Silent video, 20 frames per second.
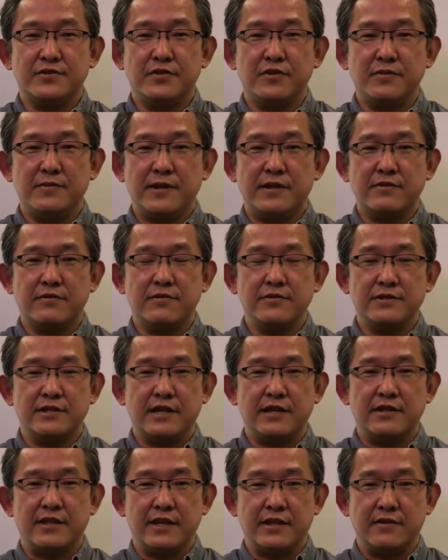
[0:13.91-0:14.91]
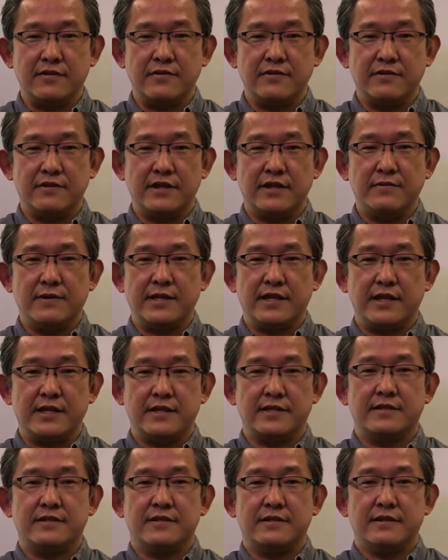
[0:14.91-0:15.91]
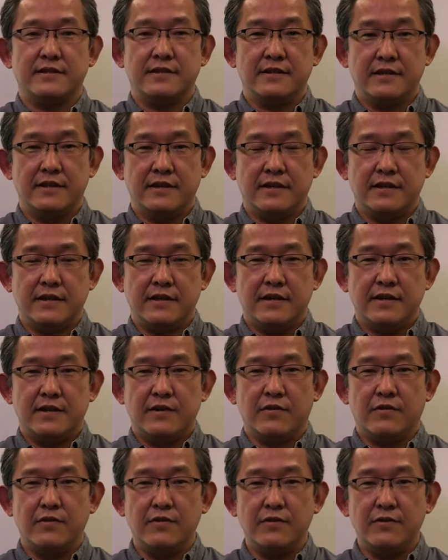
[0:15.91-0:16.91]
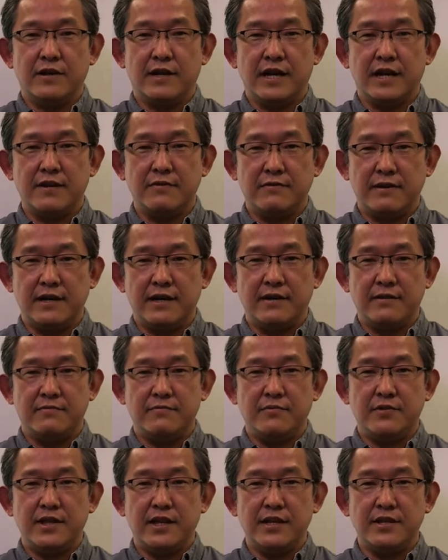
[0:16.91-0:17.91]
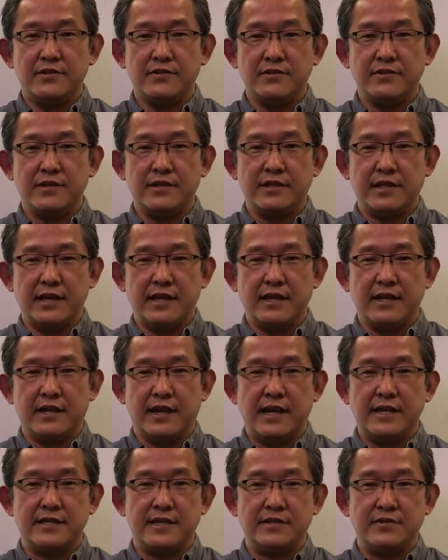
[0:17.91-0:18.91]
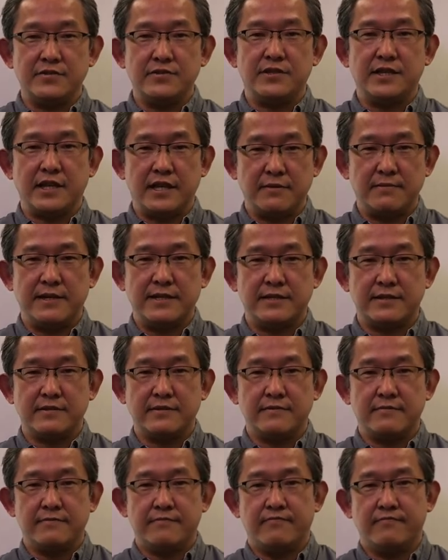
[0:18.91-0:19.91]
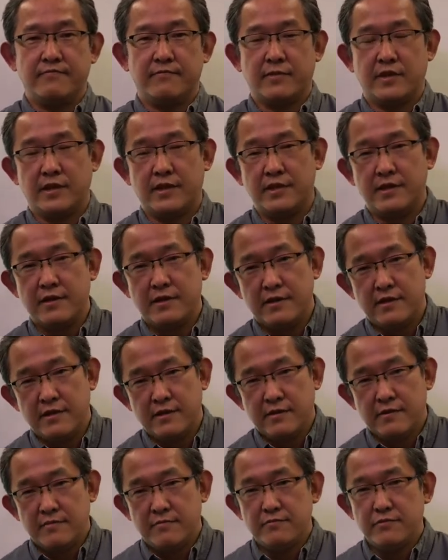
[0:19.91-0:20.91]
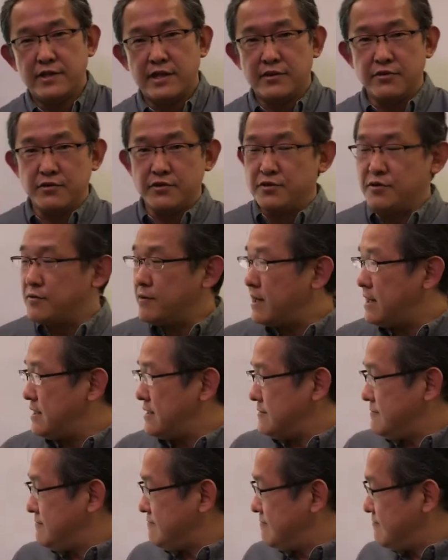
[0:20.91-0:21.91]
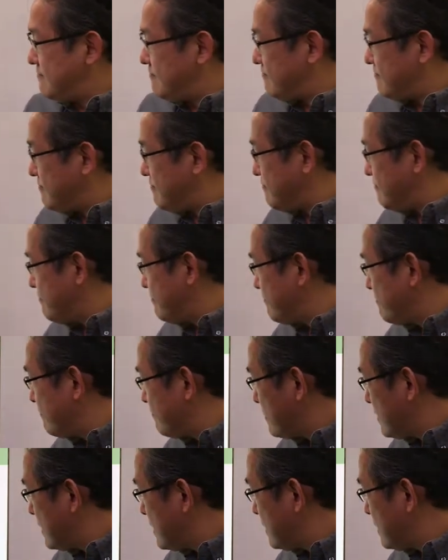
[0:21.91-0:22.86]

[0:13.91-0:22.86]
I'm Takeshi Iwata from Shingijutsu Global. Today, I'd like to talk about Muda. Muda means